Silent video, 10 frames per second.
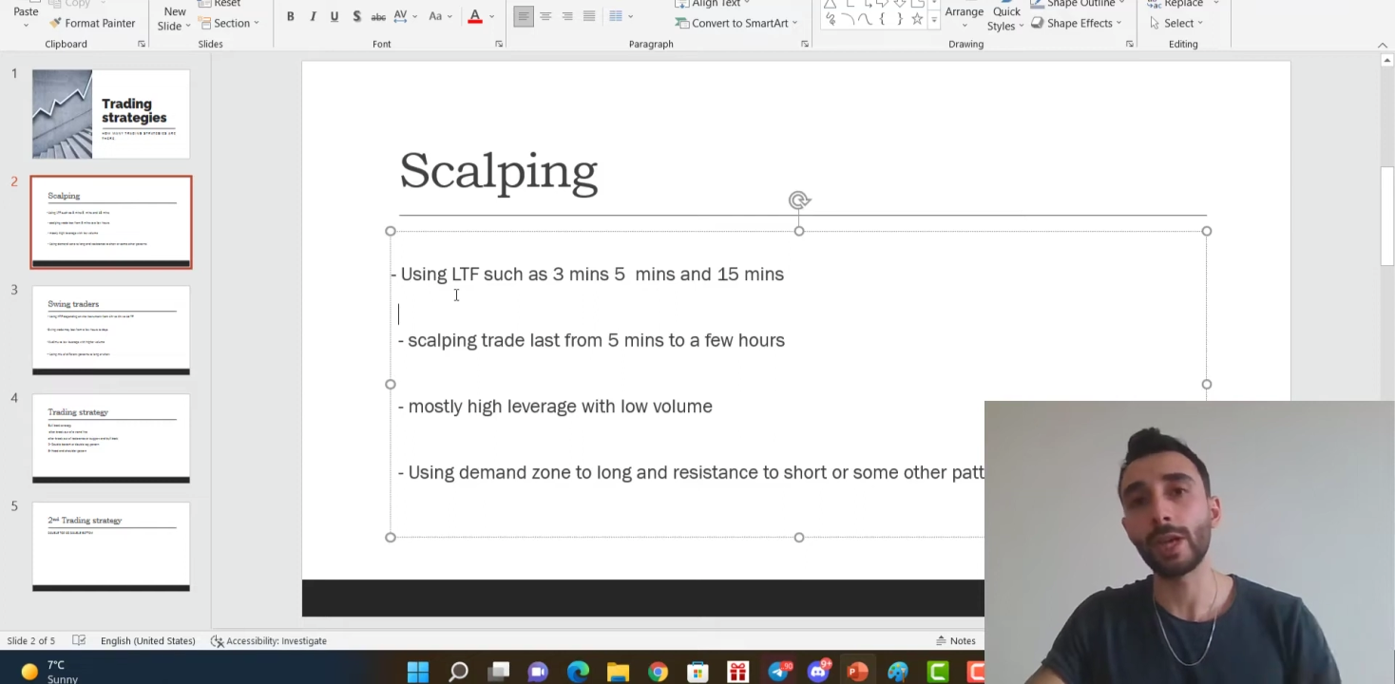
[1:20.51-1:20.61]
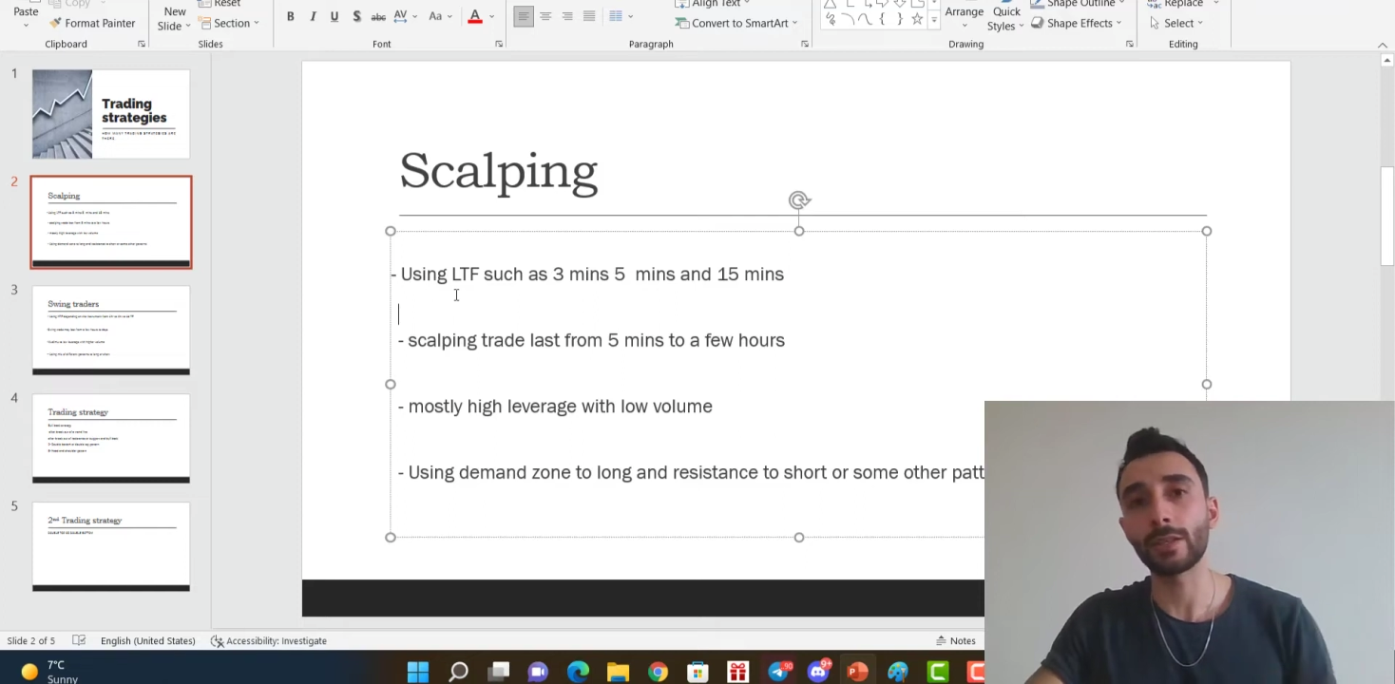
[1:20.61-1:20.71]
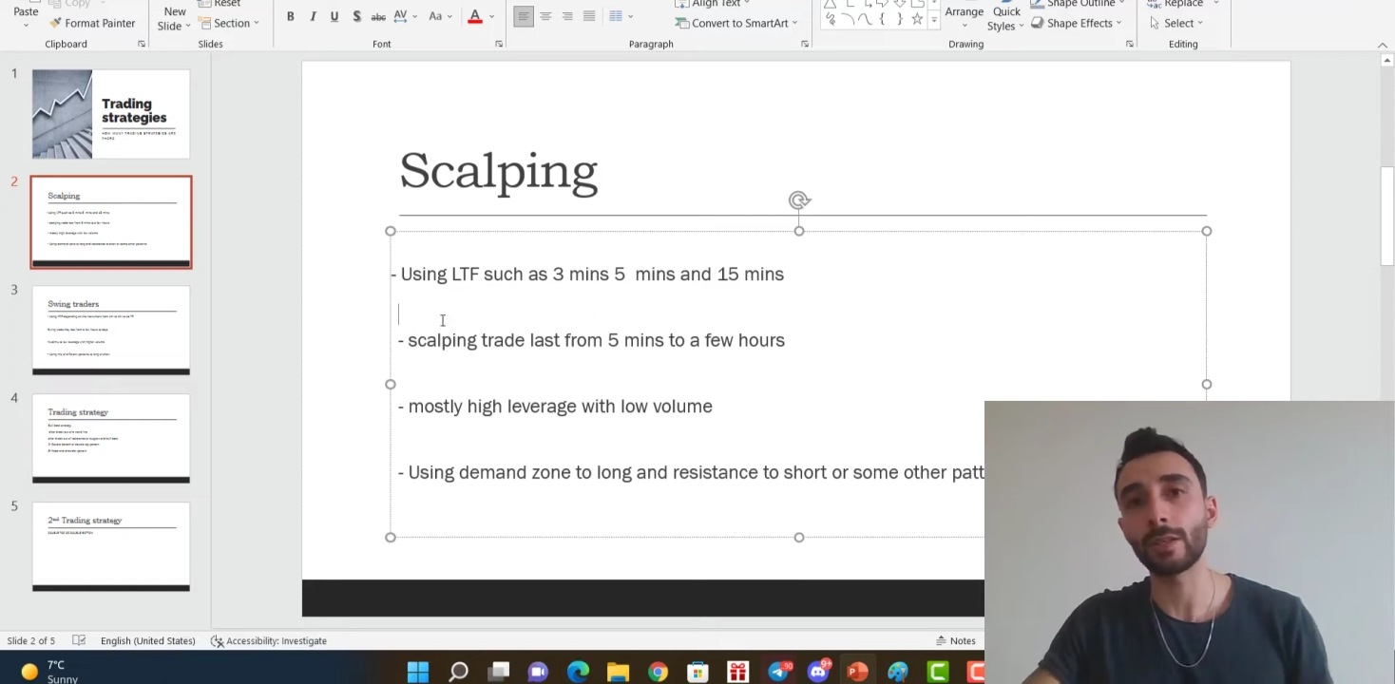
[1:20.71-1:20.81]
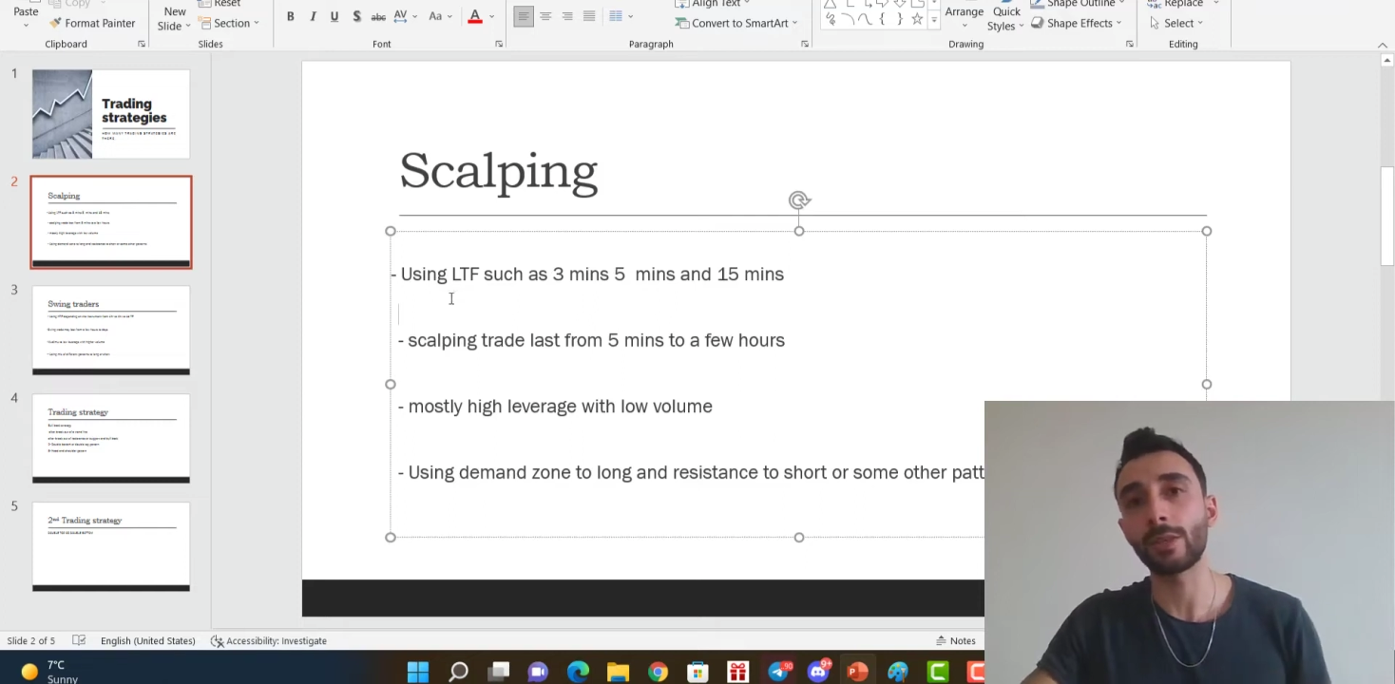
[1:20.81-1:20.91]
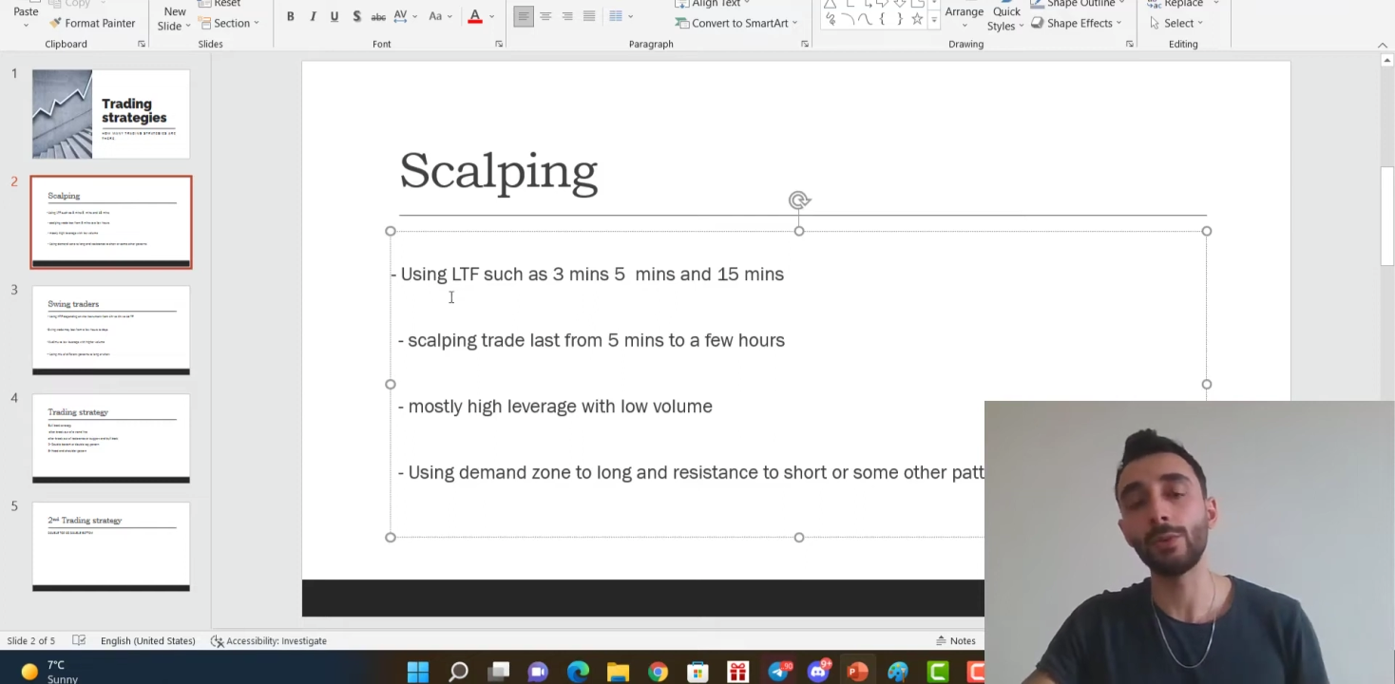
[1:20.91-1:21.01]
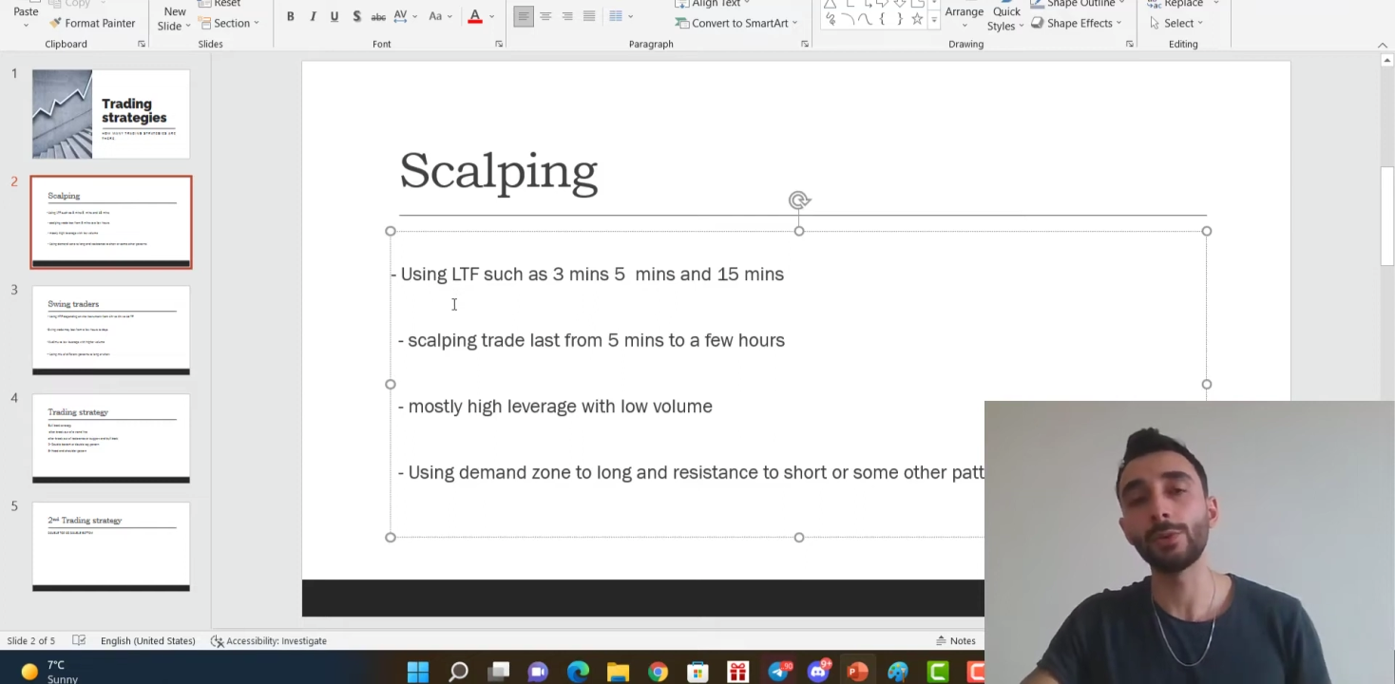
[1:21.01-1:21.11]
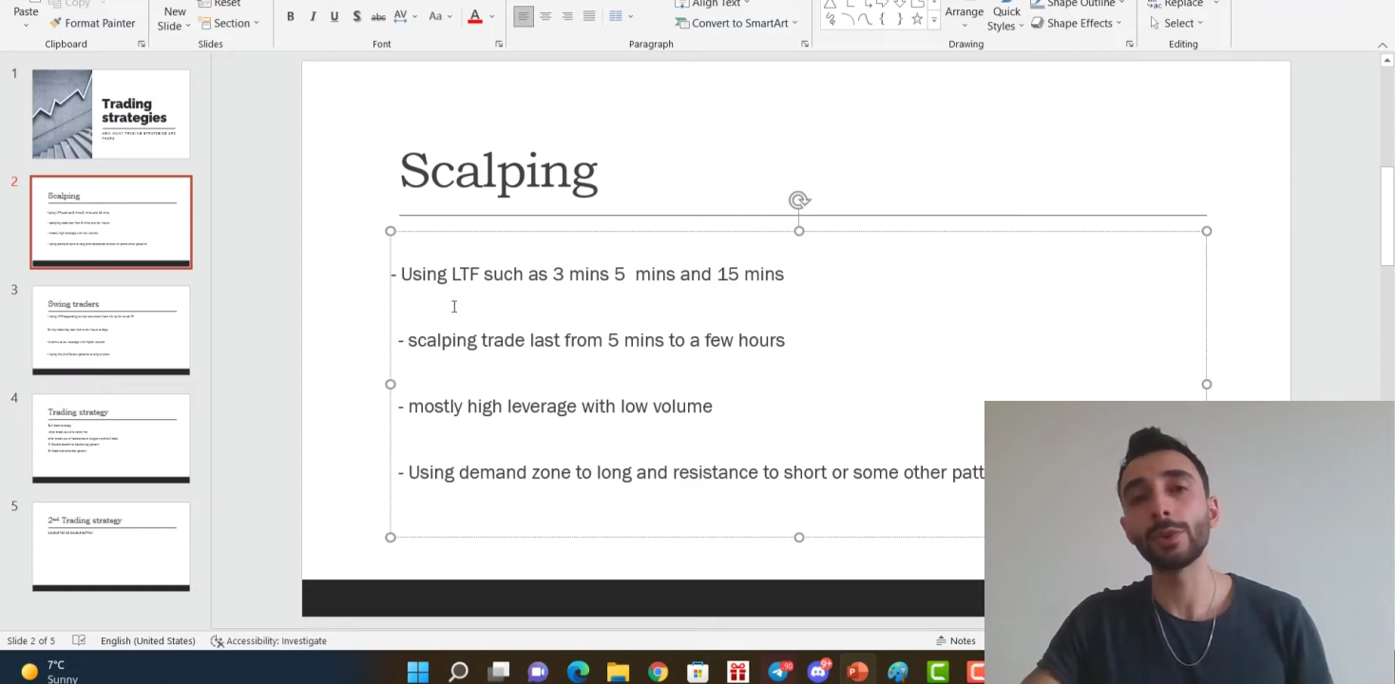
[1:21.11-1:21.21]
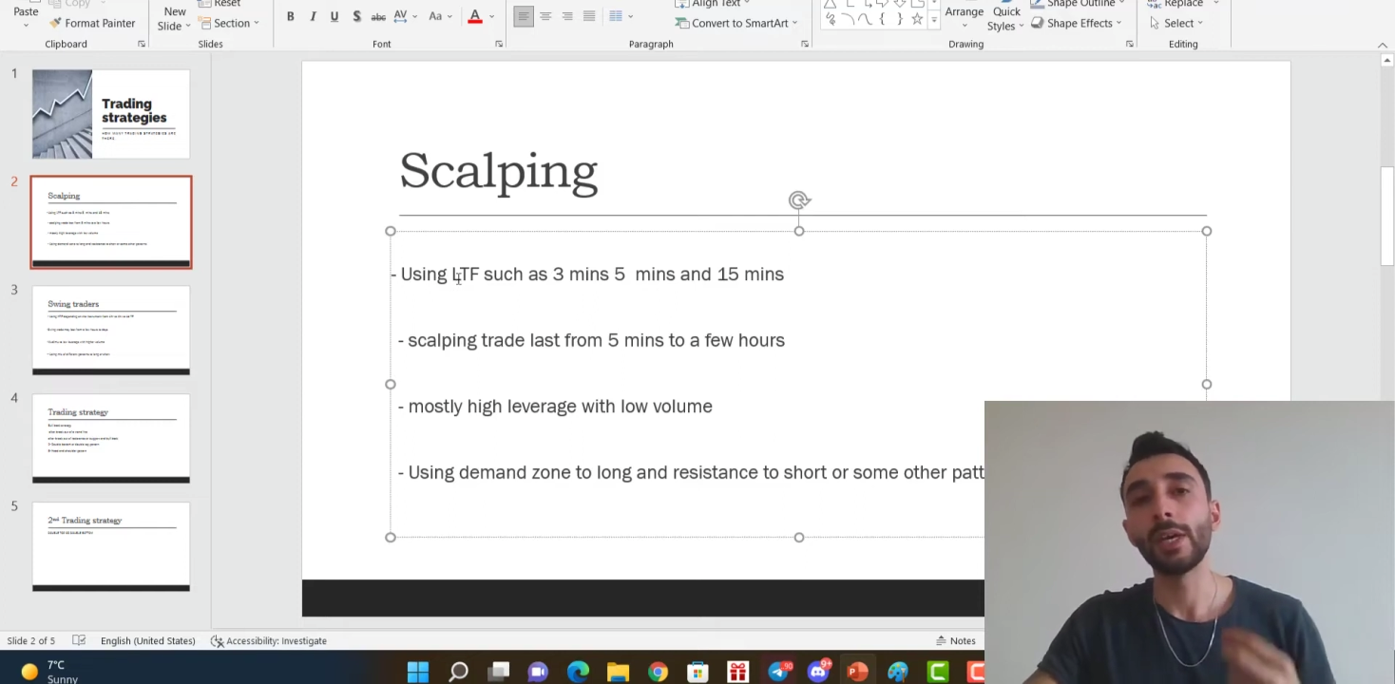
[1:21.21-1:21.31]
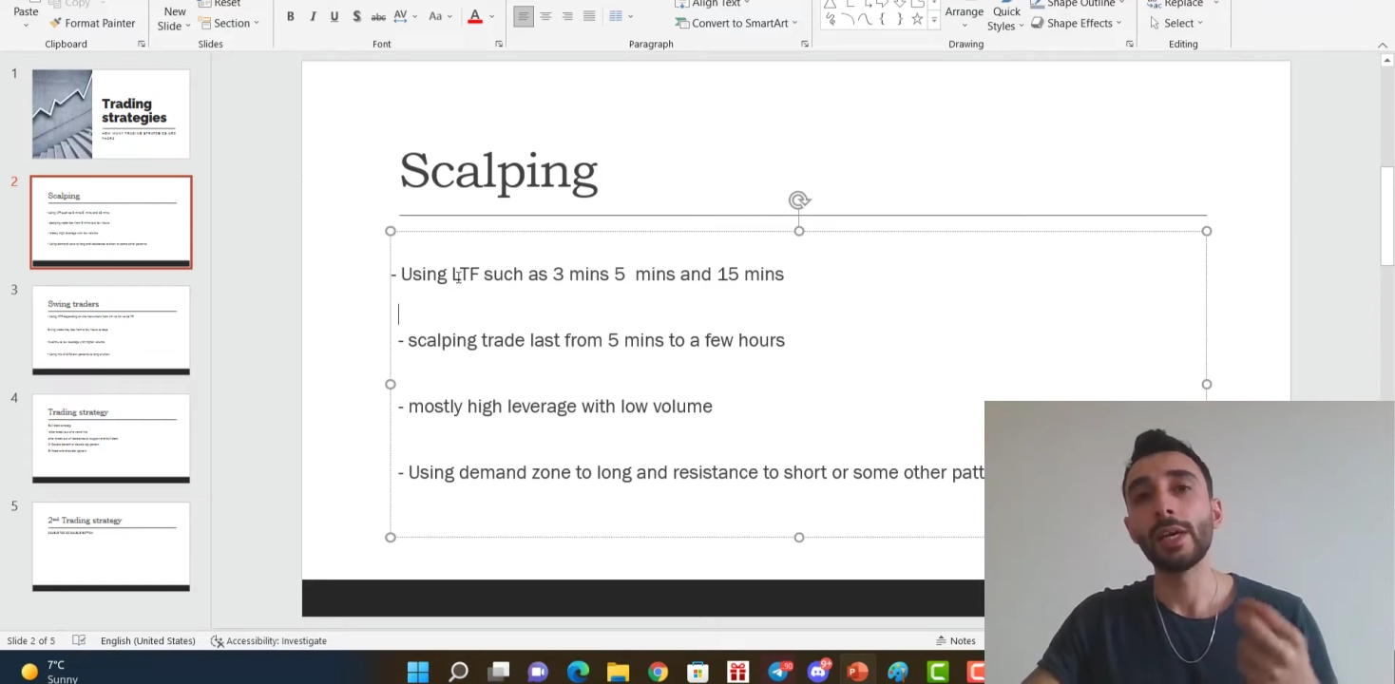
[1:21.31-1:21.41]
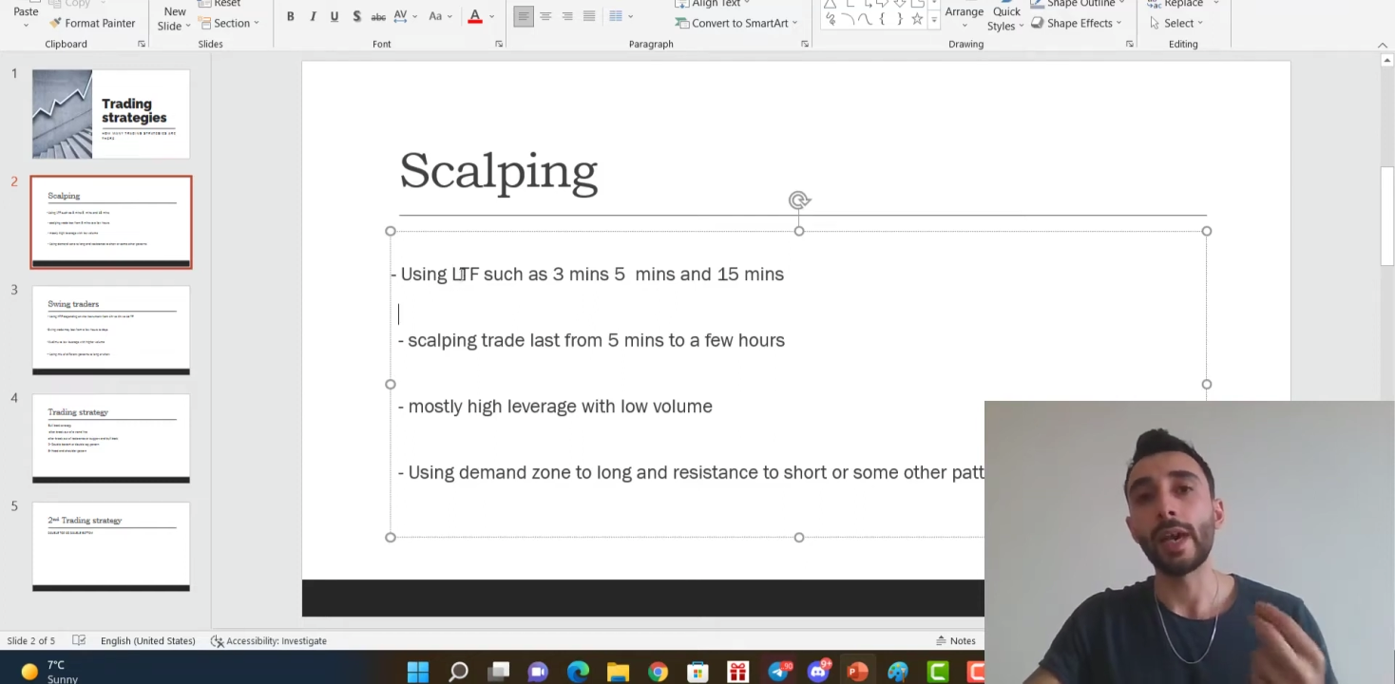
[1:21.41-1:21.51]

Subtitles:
to execute